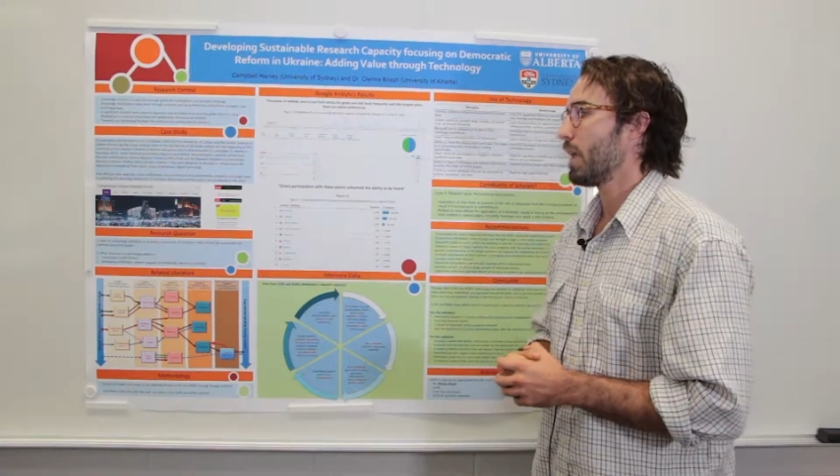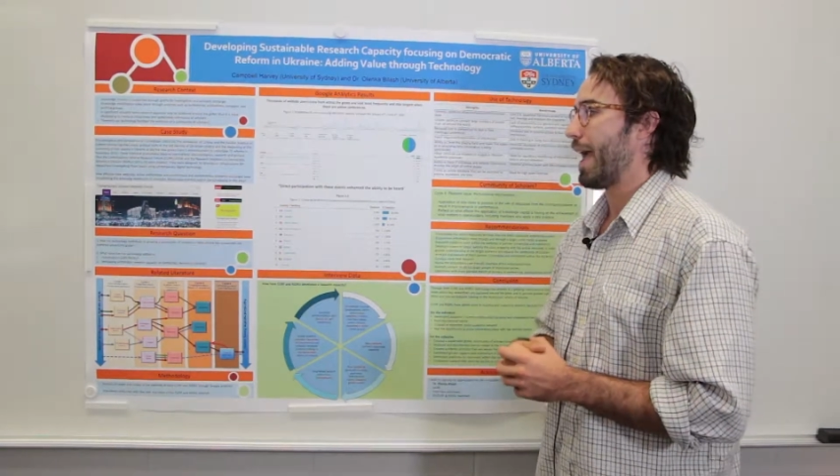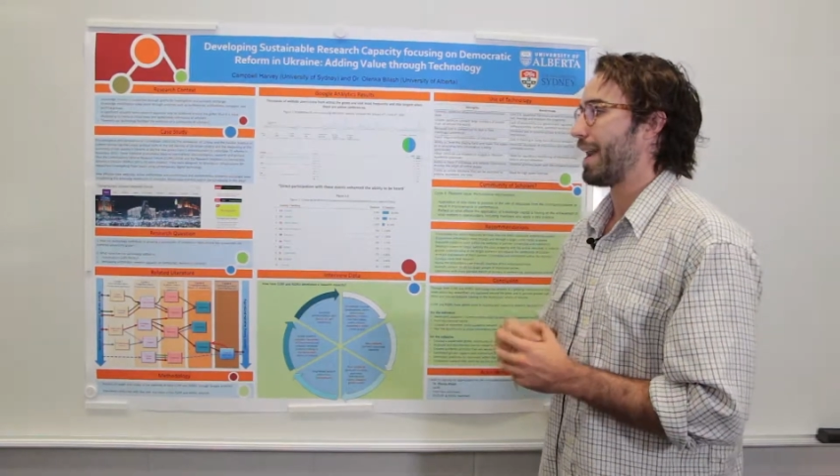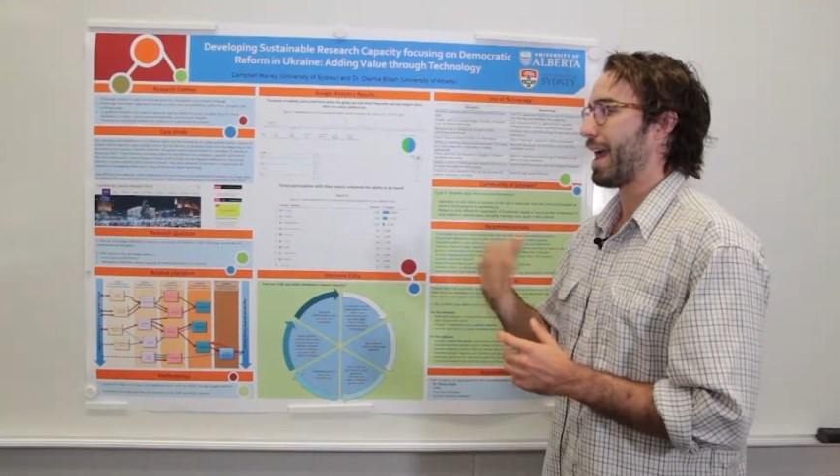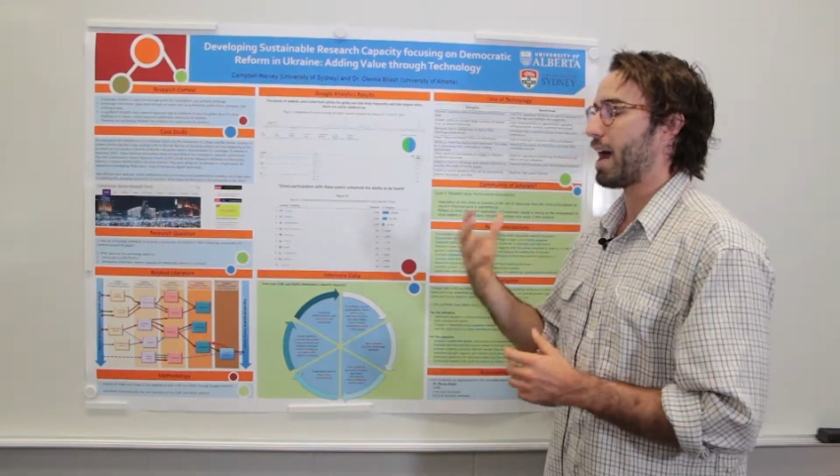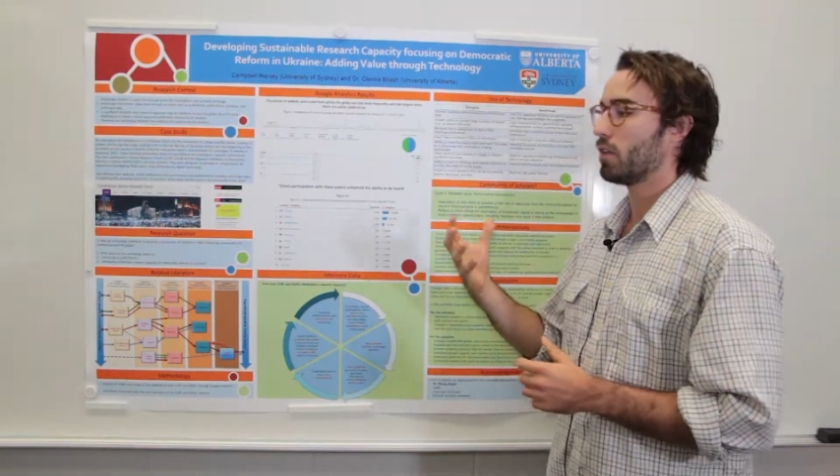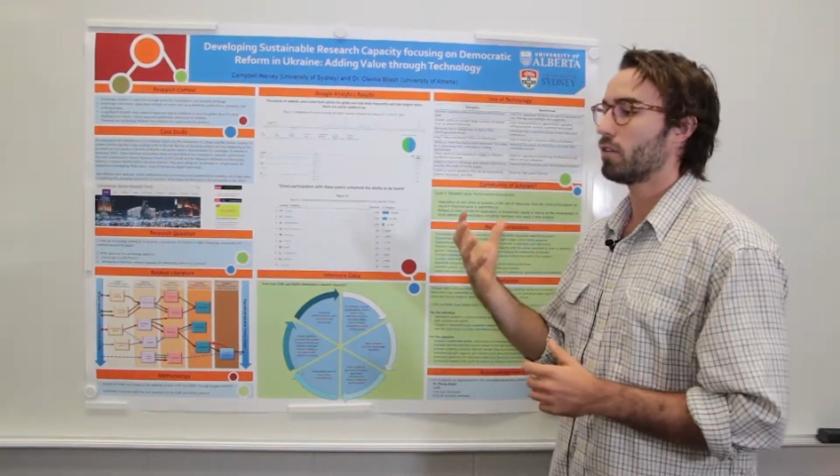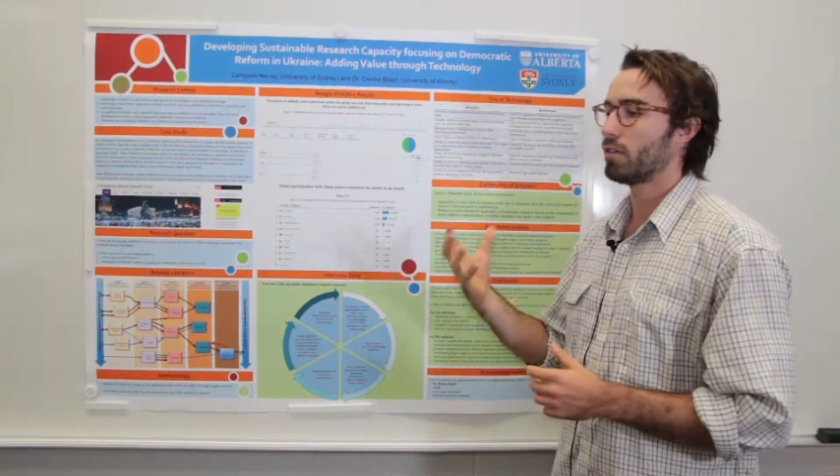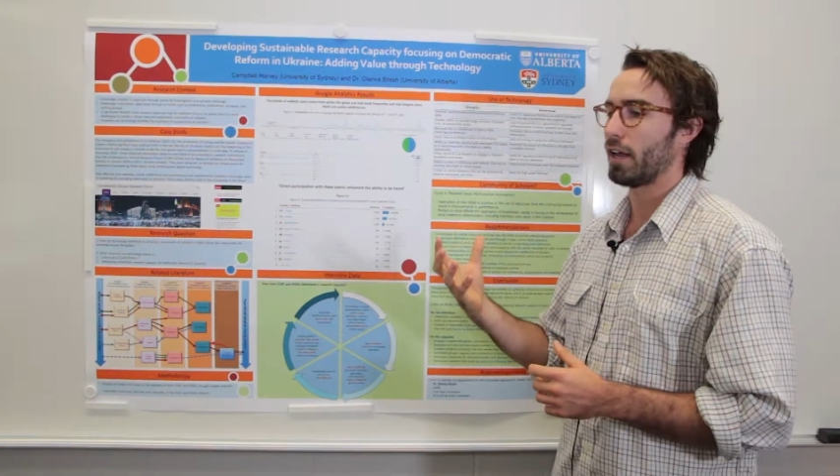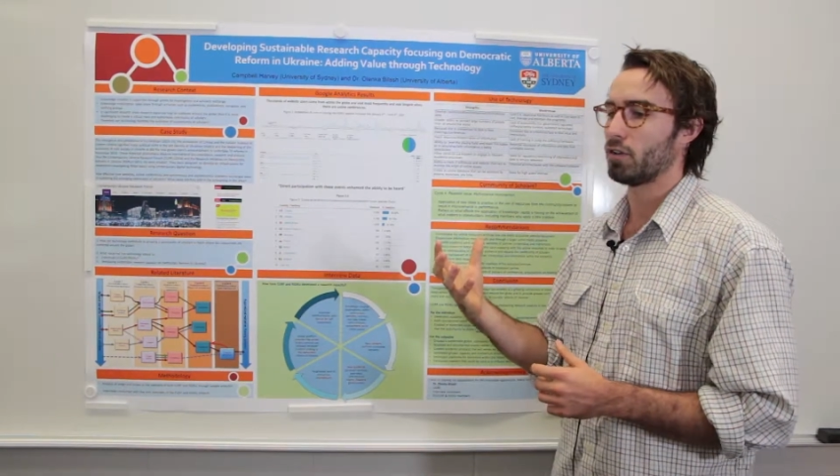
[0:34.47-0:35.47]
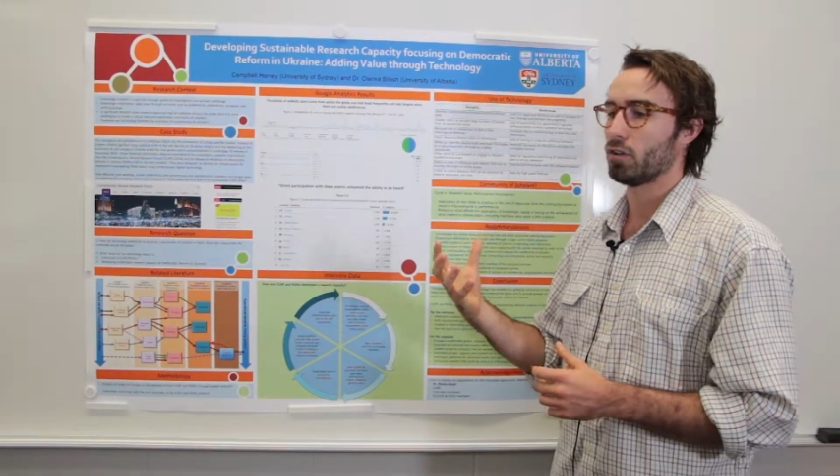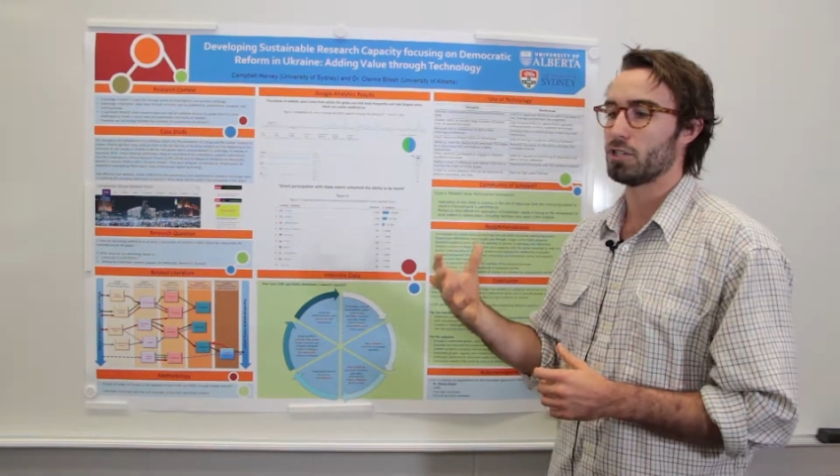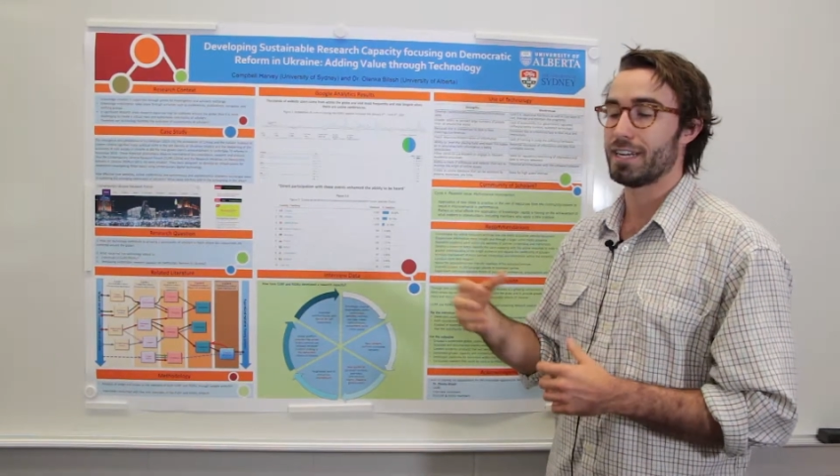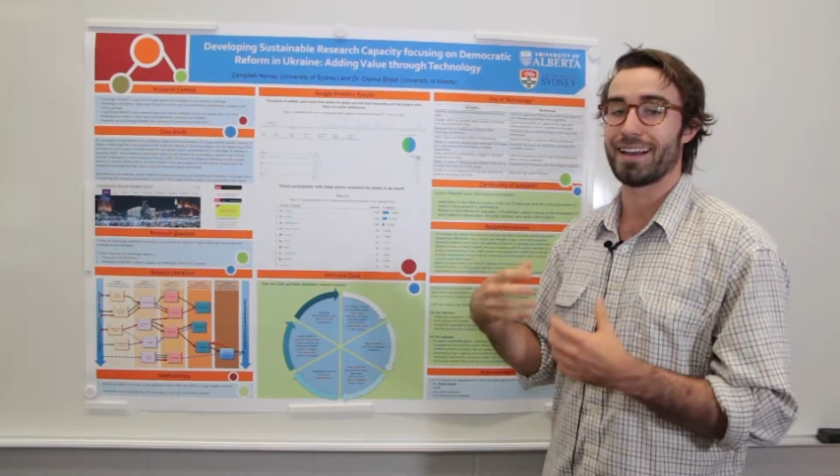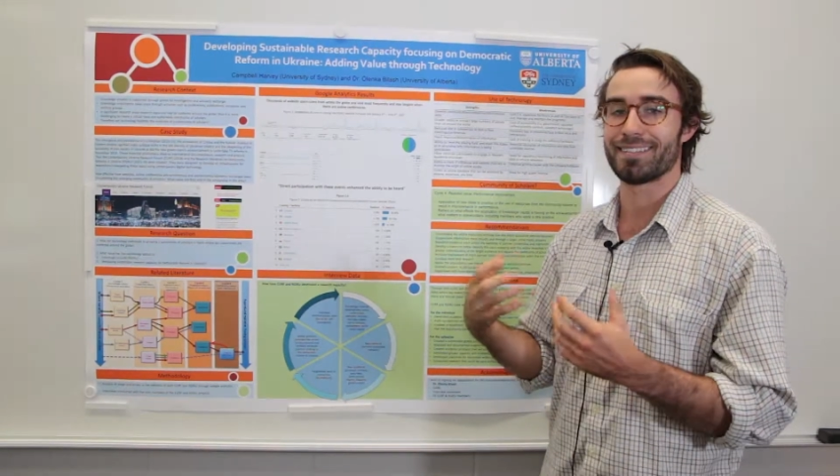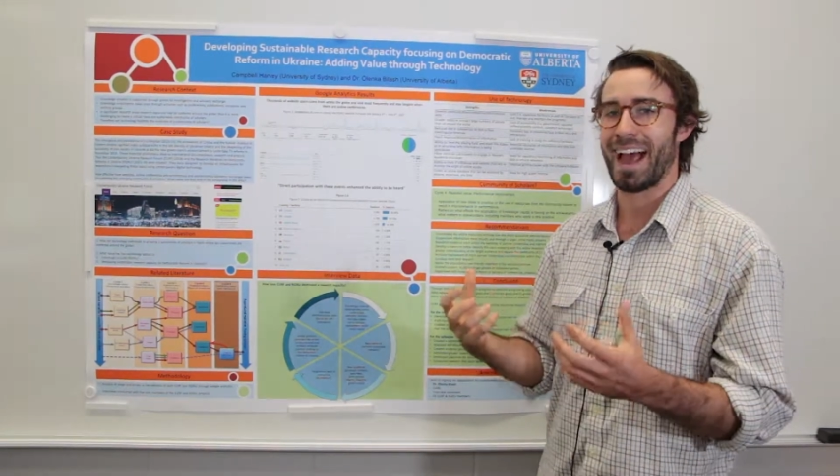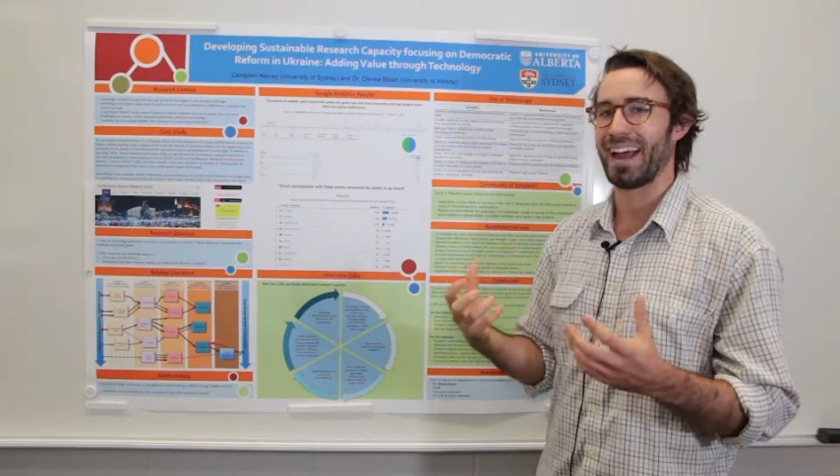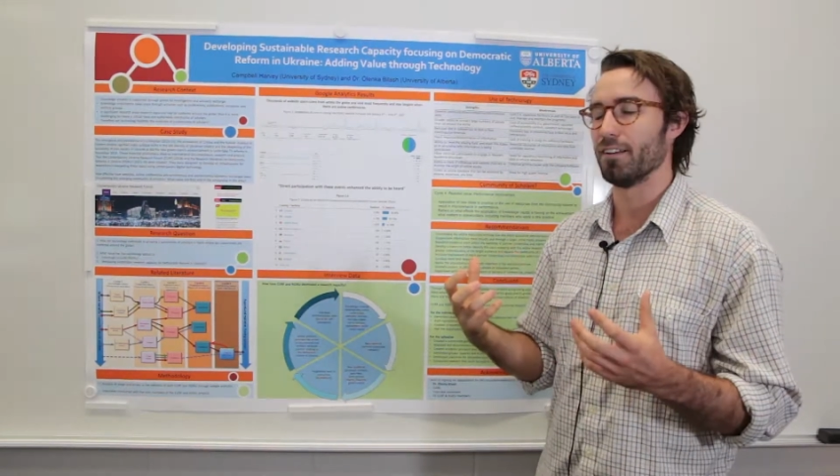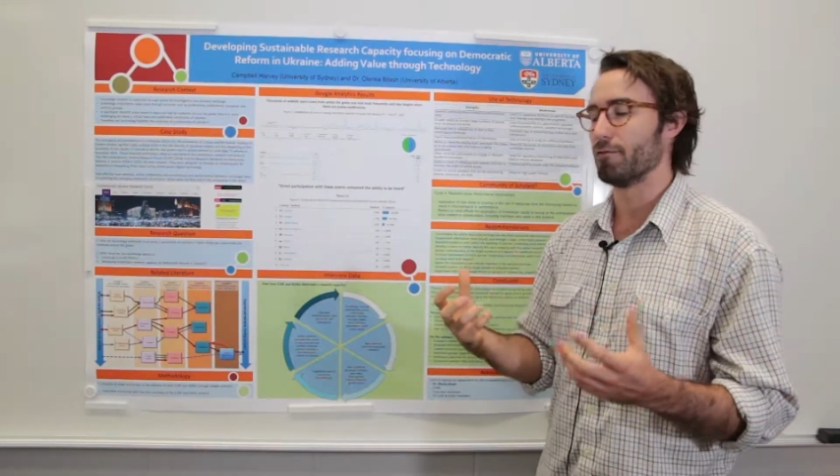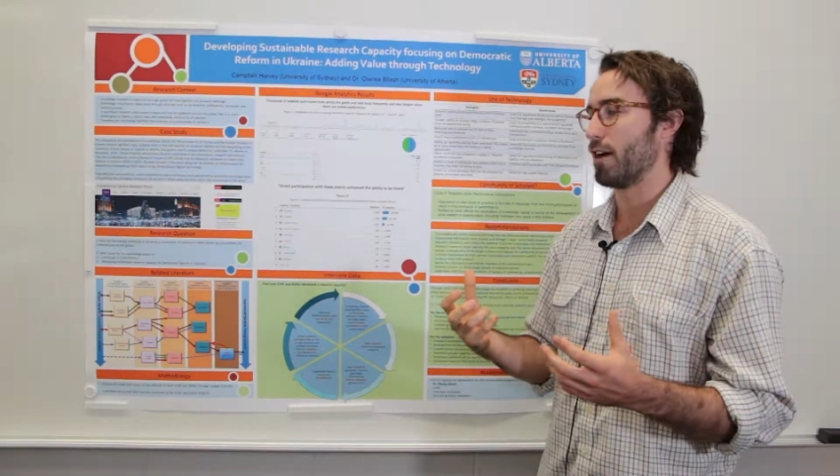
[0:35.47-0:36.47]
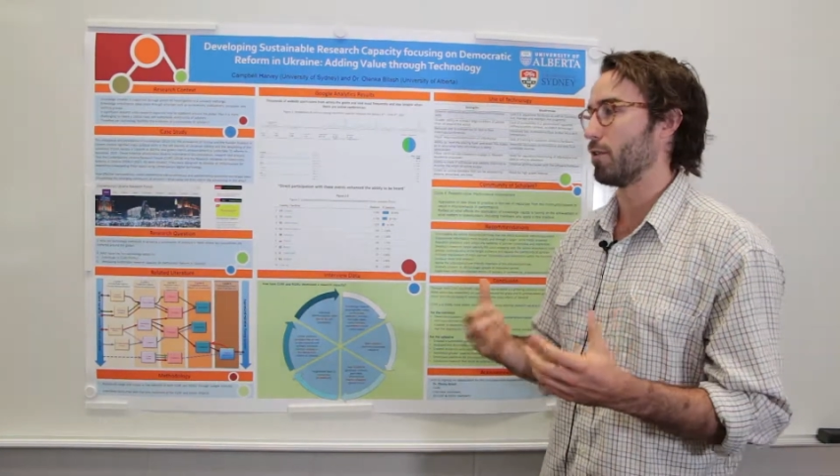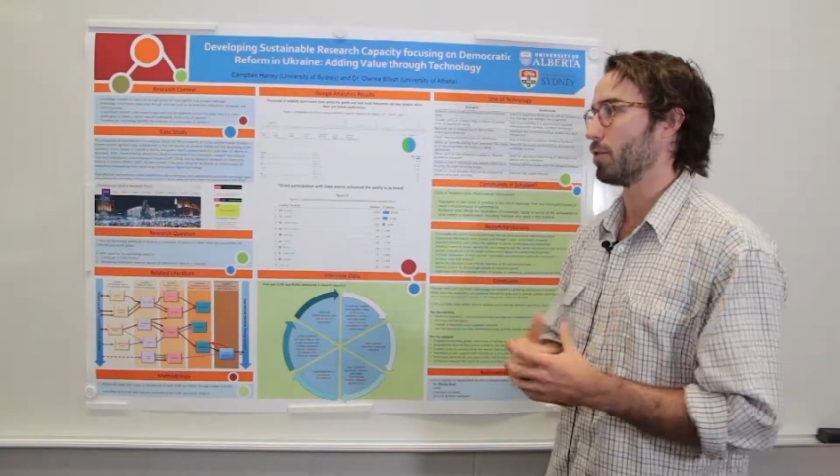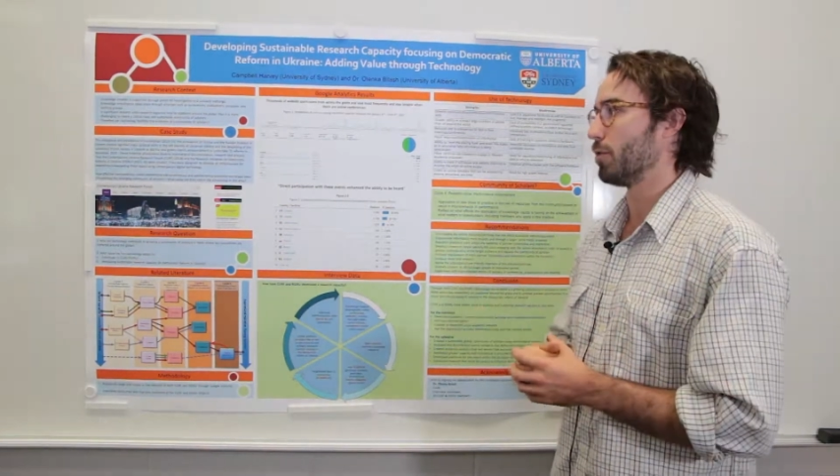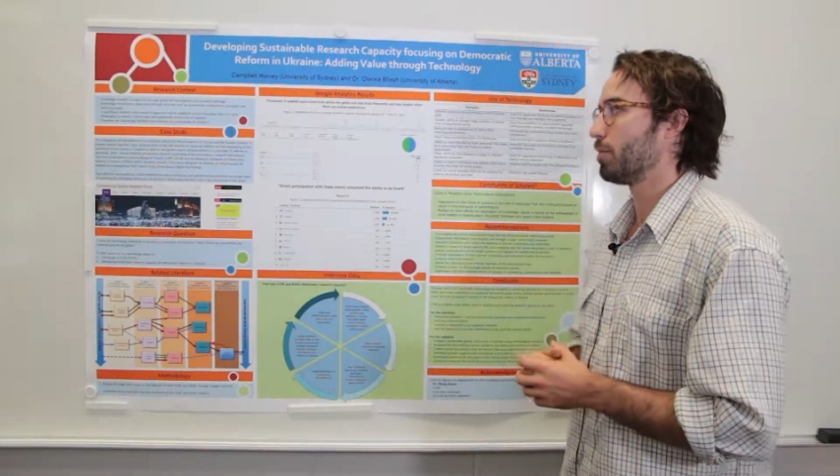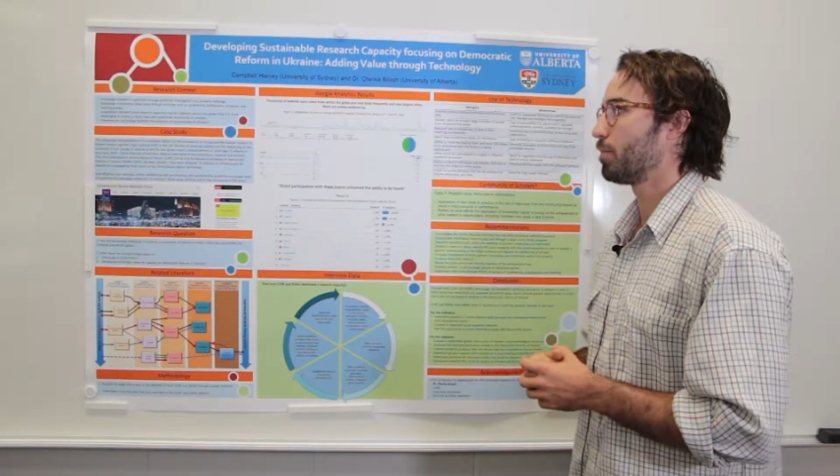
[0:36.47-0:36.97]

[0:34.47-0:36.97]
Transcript: and how this technology has added value.